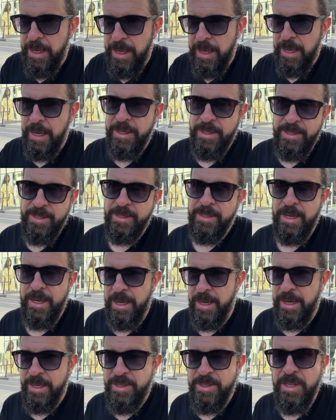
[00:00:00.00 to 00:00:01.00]

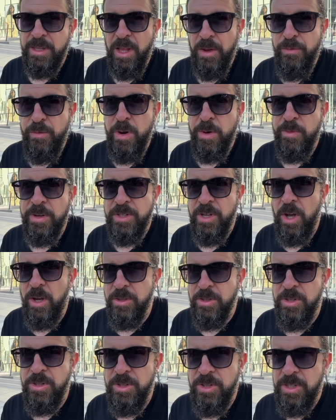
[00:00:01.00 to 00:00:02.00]
it's delivering
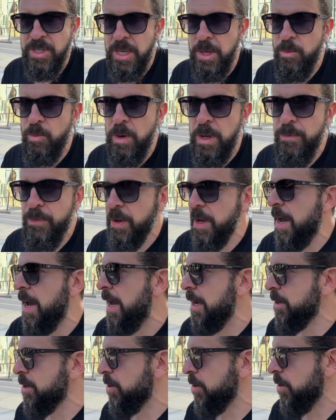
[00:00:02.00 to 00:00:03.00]
results. You see,
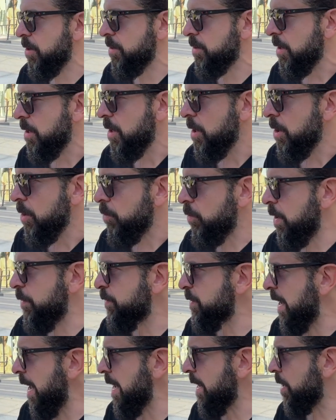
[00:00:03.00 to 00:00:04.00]

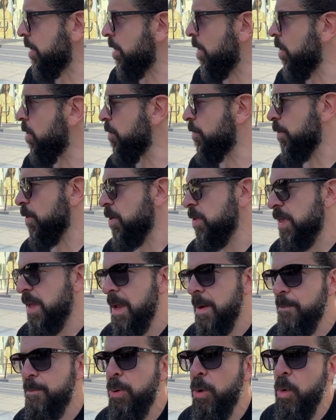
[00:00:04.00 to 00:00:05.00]
we've taken over the
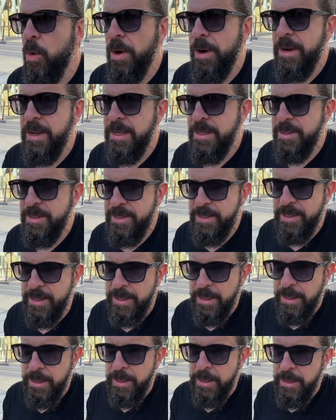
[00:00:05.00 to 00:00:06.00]
important
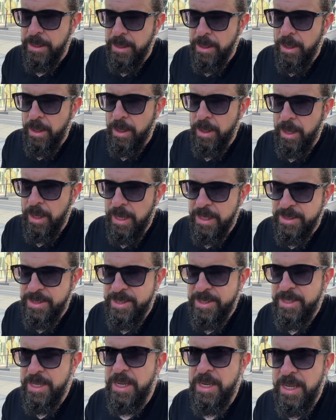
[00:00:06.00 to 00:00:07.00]

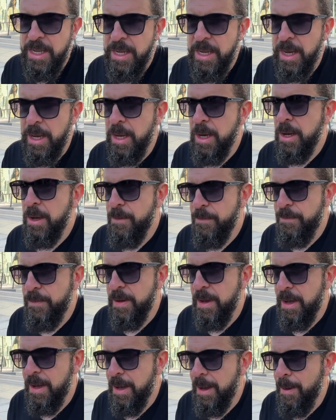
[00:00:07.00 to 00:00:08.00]
city of
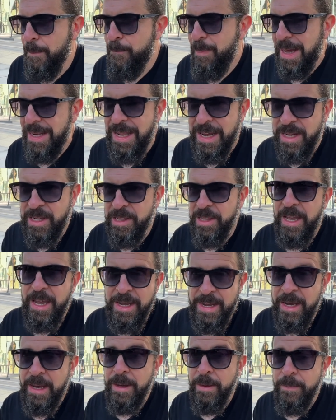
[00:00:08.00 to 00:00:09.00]

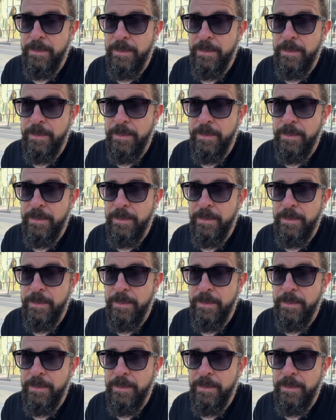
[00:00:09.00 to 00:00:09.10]
Balaklaya.